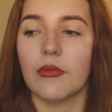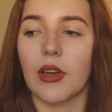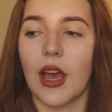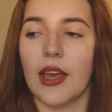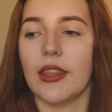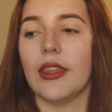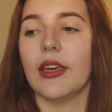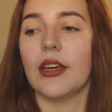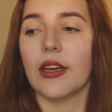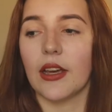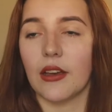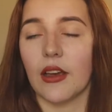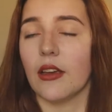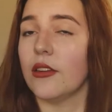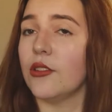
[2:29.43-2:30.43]
I think
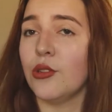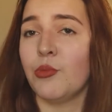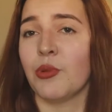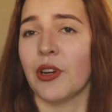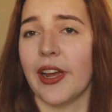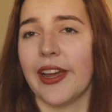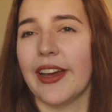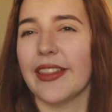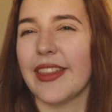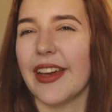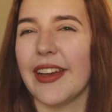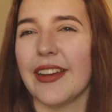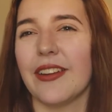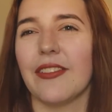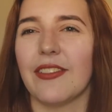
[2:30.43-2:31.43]
I do pray at the
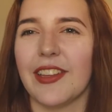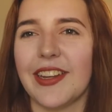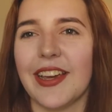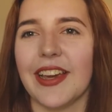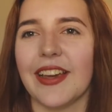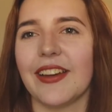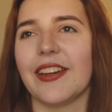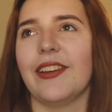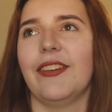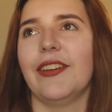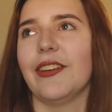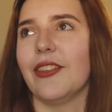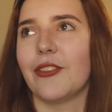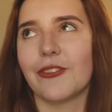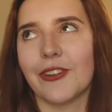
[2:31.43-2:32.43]
end of the day
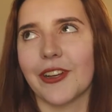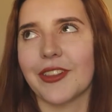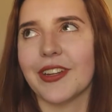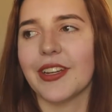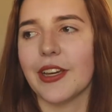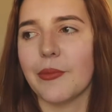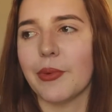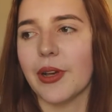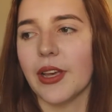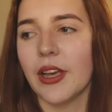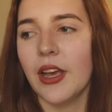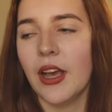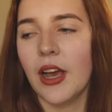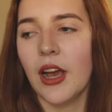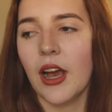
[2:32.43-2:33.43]
and throughout the day, but
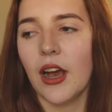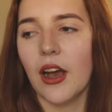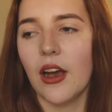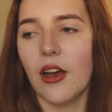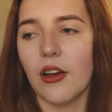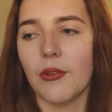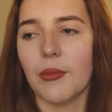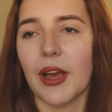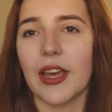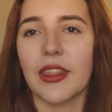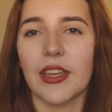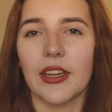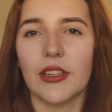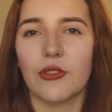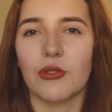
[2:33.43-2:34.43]
I
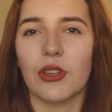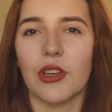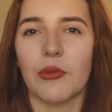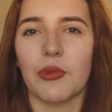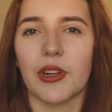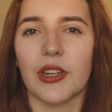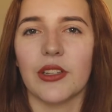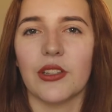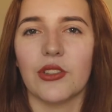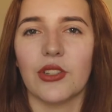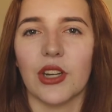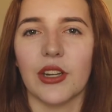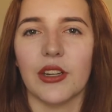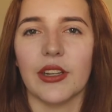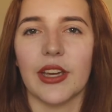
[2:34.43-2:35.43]
think it's really important to
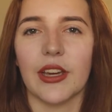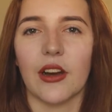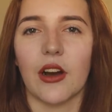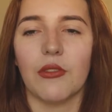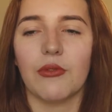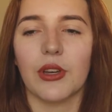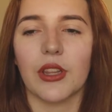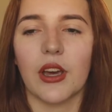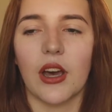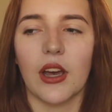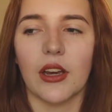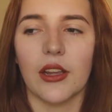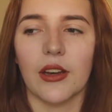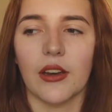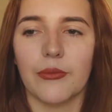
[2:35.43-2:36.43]
start your day off with
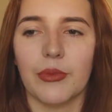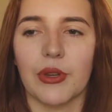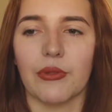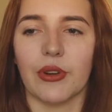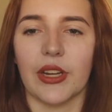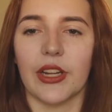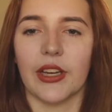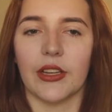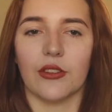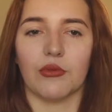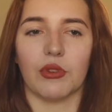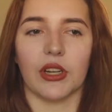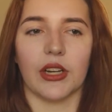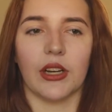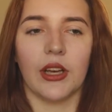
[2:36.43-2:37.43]
God and be reading His
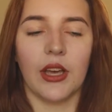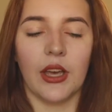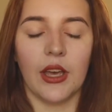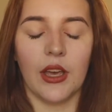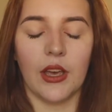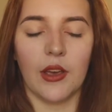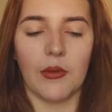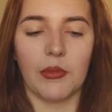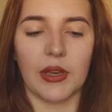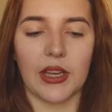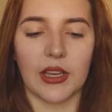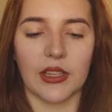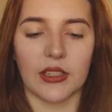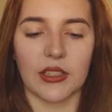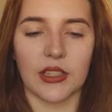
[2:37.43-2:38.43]
Word,
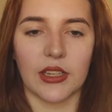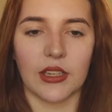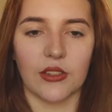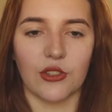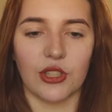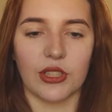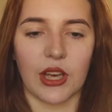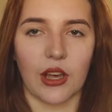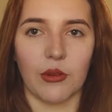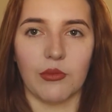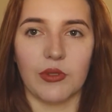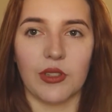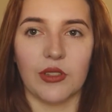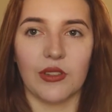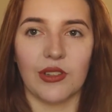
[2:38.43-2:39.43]
because it just
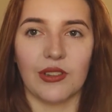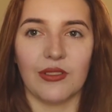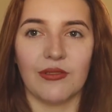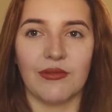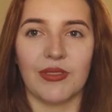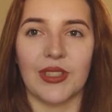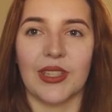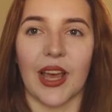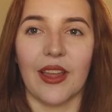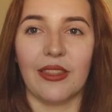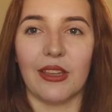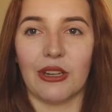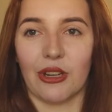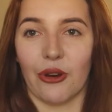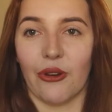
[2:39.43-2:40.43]
helps set
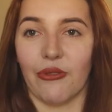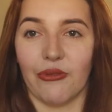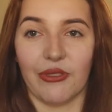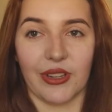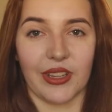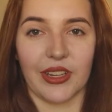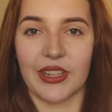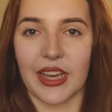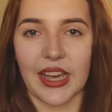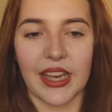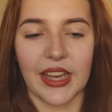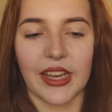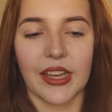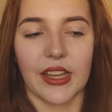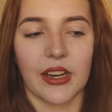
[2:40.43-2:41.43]
the tone for the
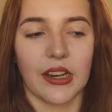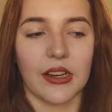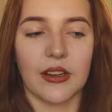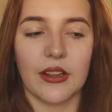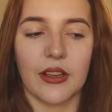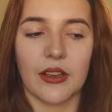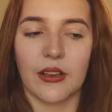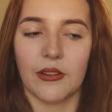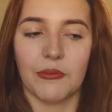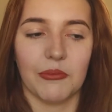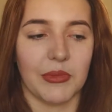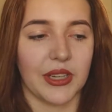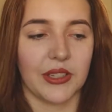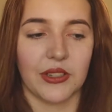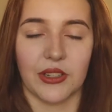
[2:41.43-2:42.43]
day and
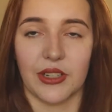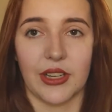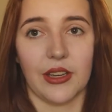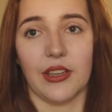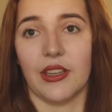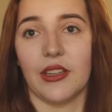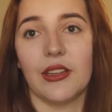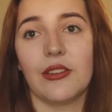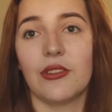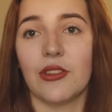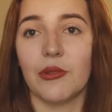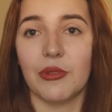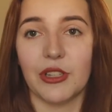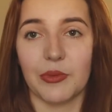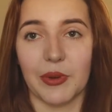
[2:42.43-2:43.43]
makes your day
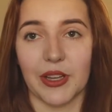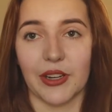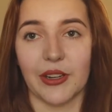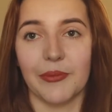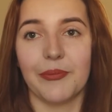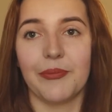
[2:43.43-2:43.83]
so much better.